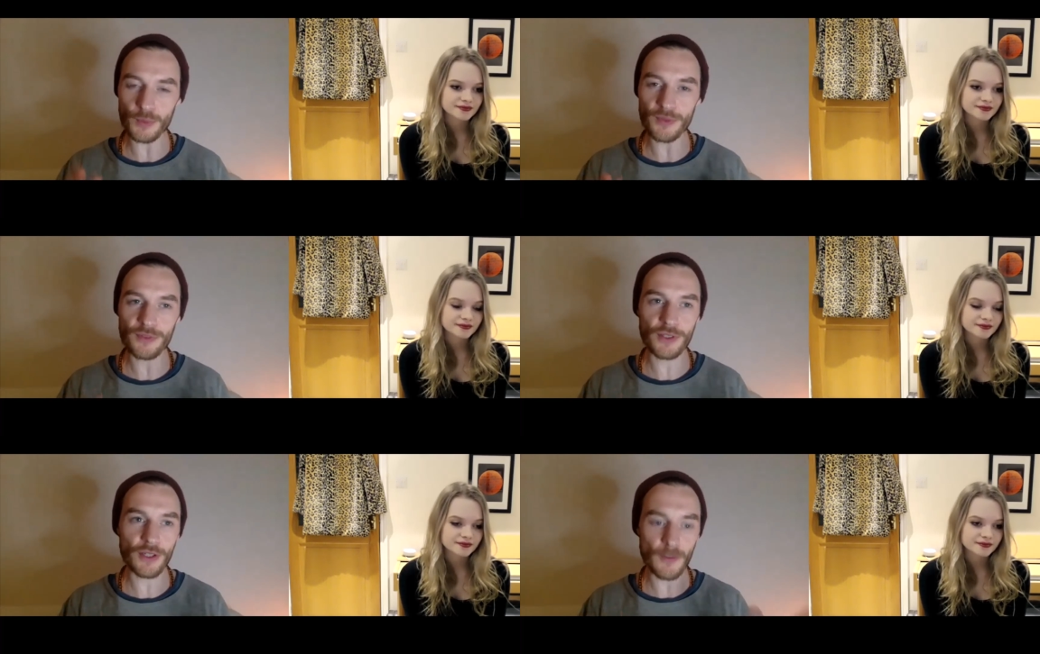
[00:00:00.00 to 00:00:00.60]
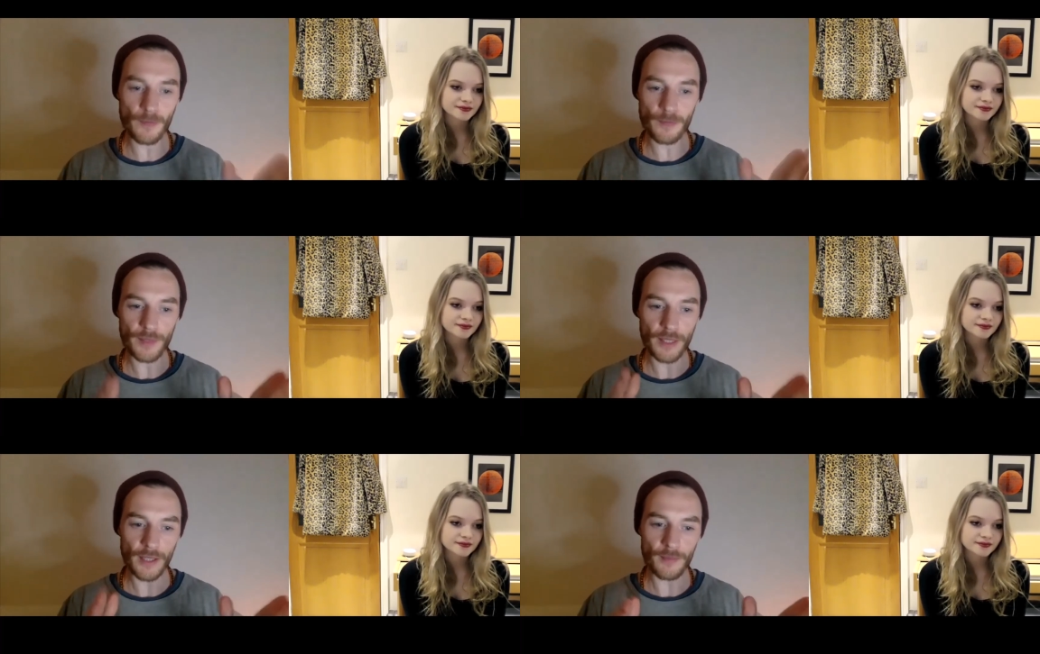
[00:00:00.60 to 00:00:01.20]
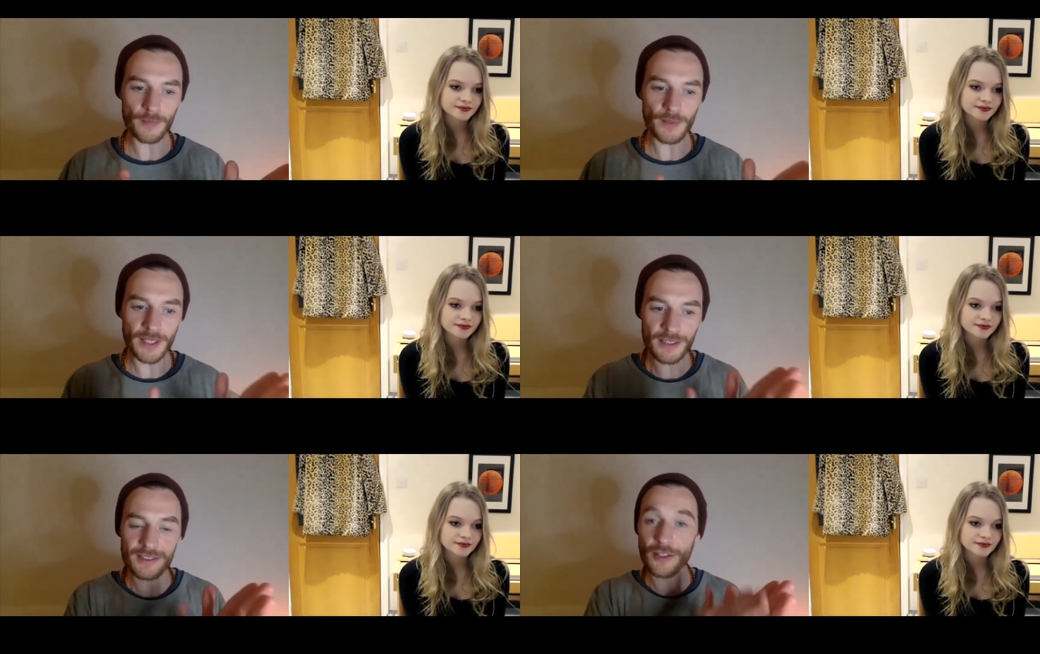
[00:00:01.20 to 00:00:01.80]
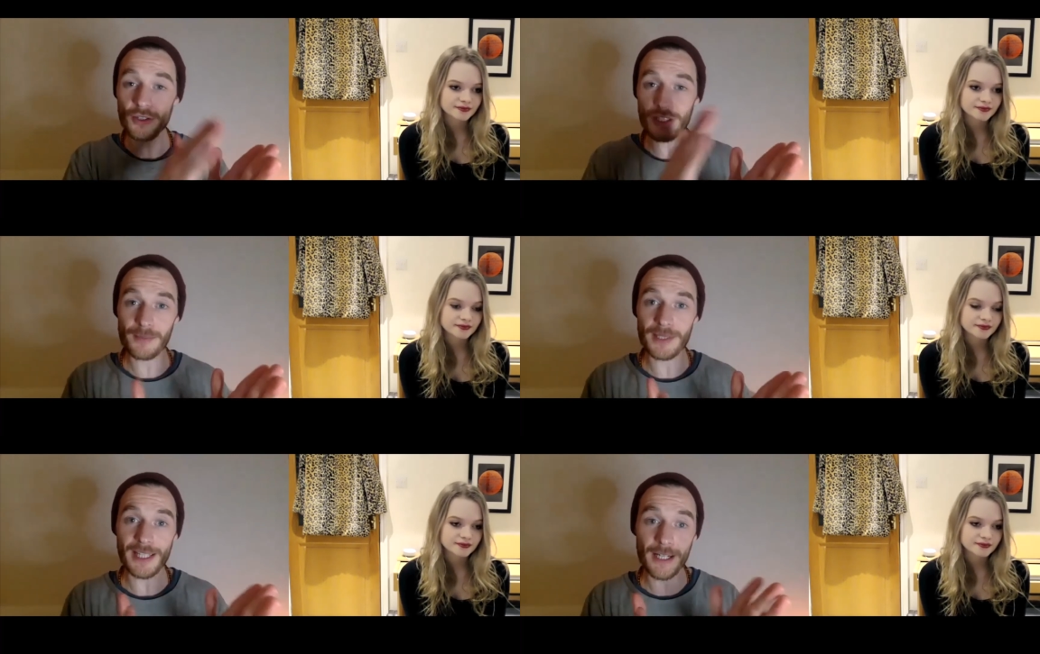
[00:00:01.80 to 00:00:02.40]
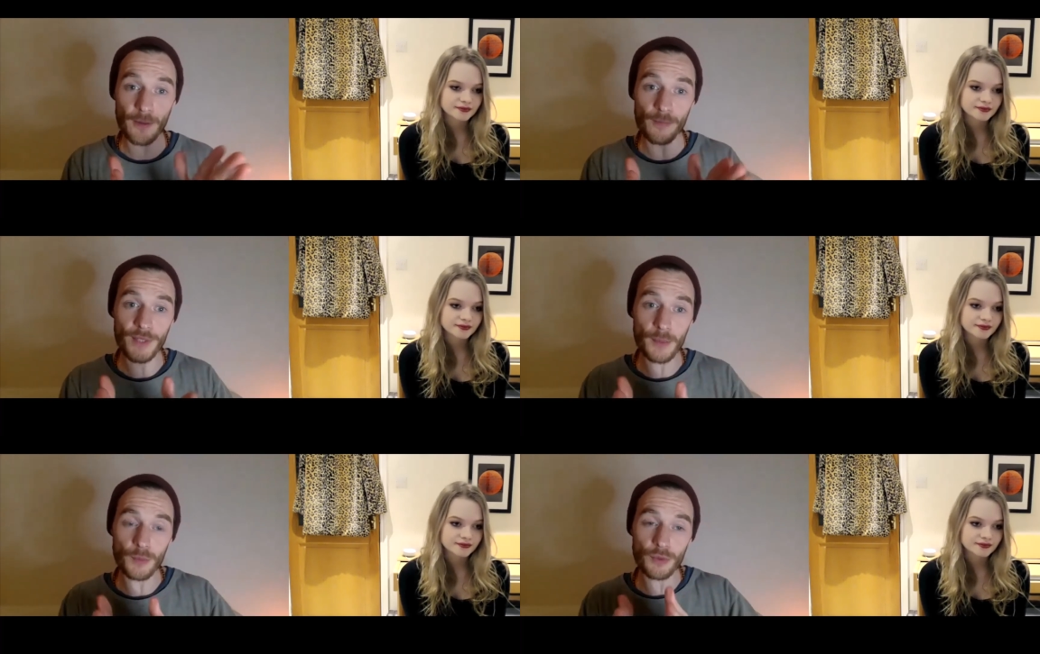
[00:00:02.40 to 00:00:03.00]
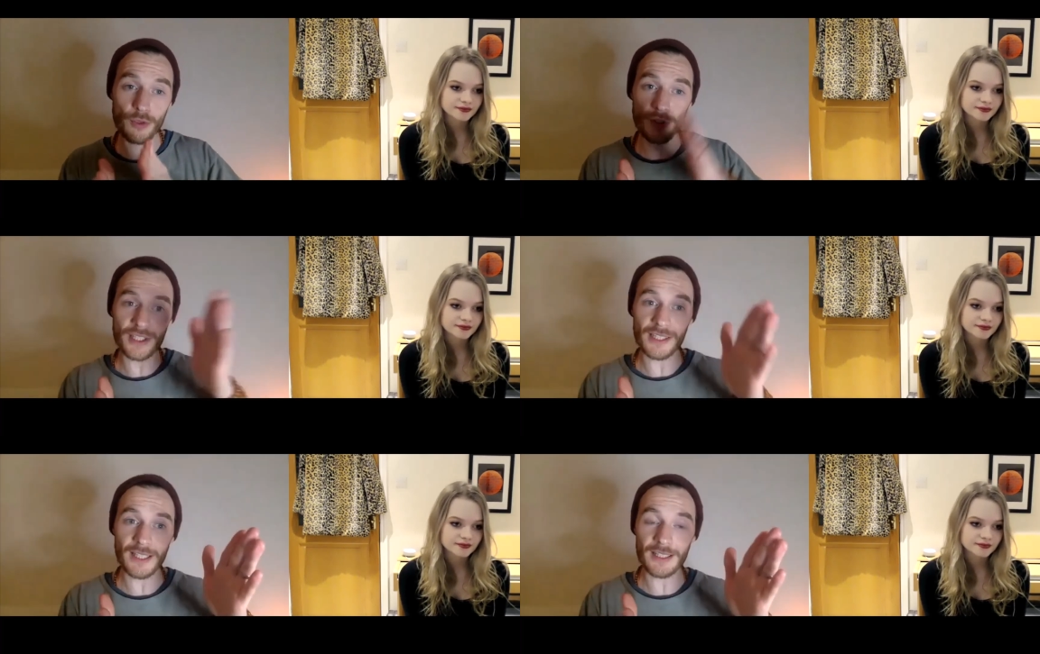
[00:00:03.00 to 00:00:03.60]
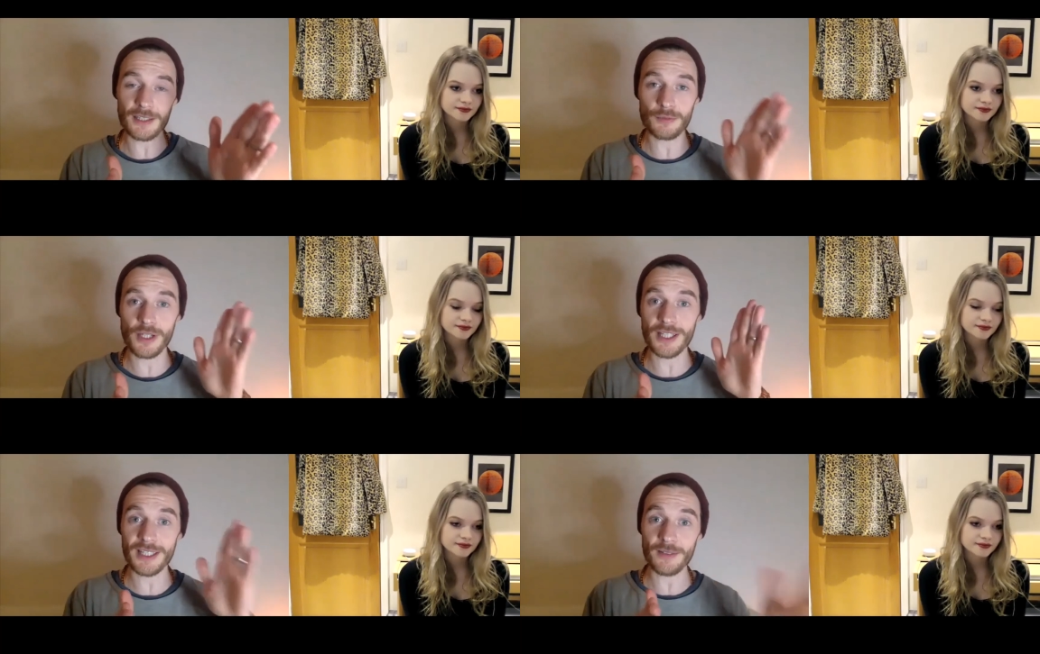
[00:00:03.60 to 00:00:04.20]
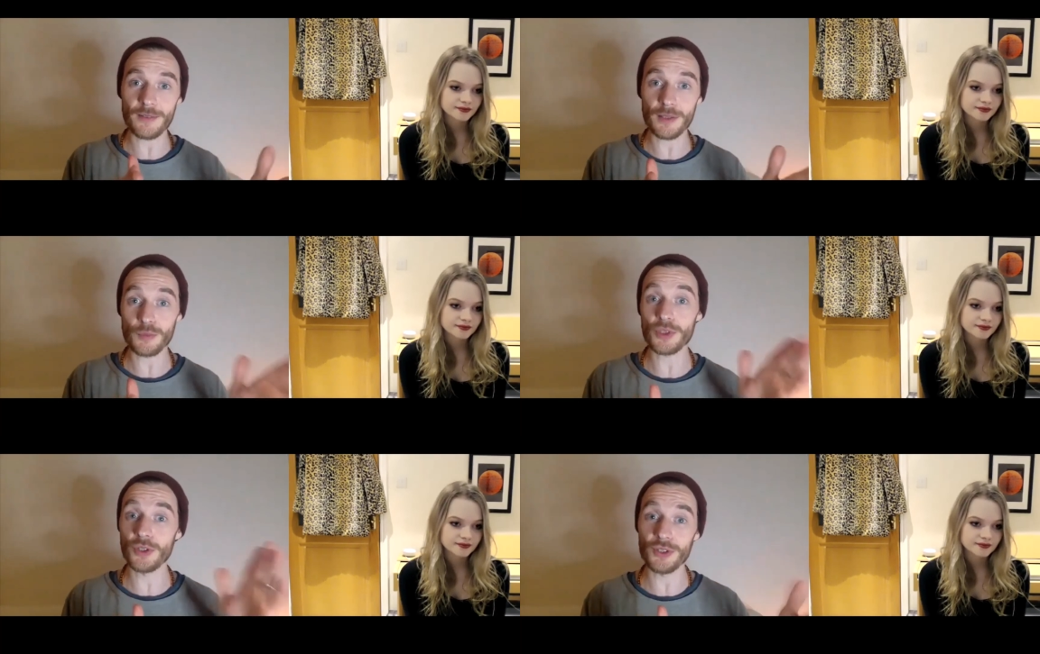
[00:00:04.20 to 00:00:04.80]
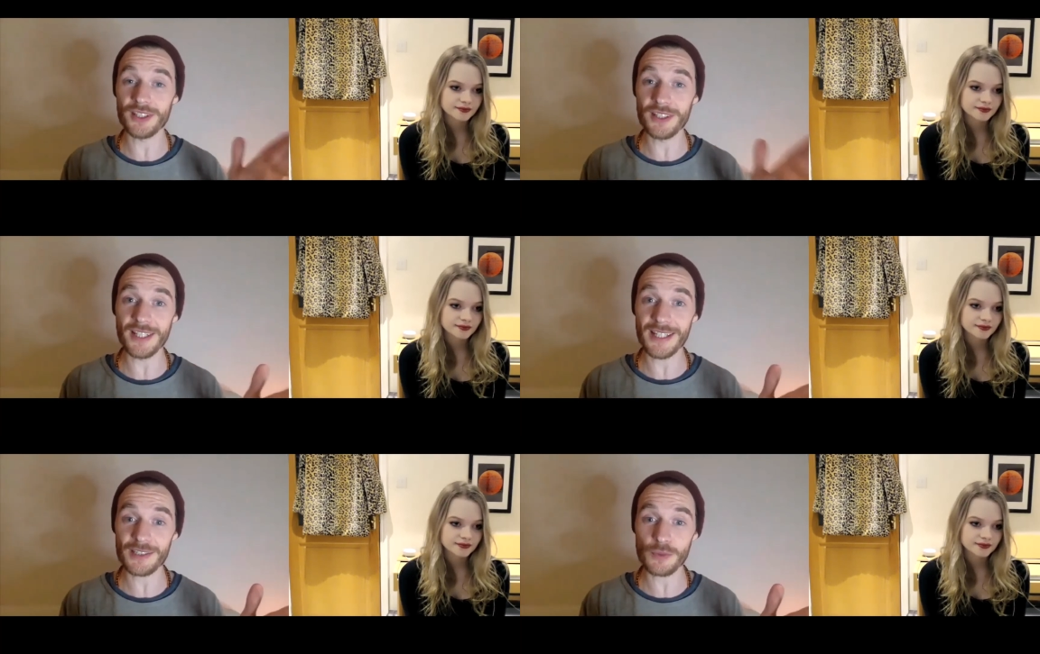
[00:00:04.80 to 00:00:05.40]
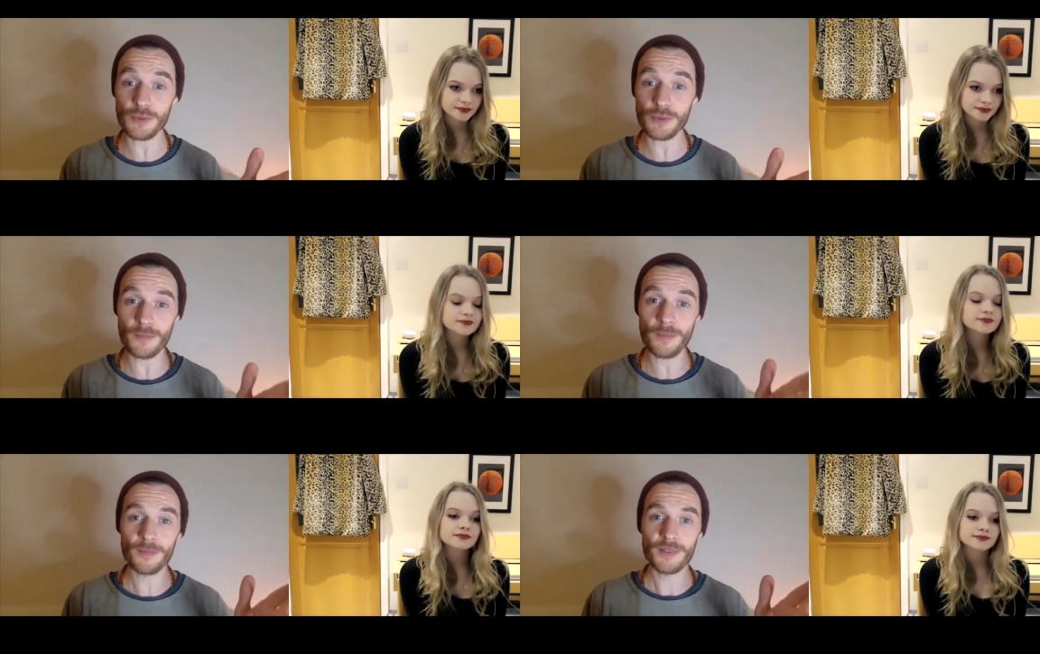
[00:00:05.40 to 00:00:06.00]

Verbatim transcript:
Speaker 1: We've got um, like a song coming out, and then we're already like writing and recording the next one.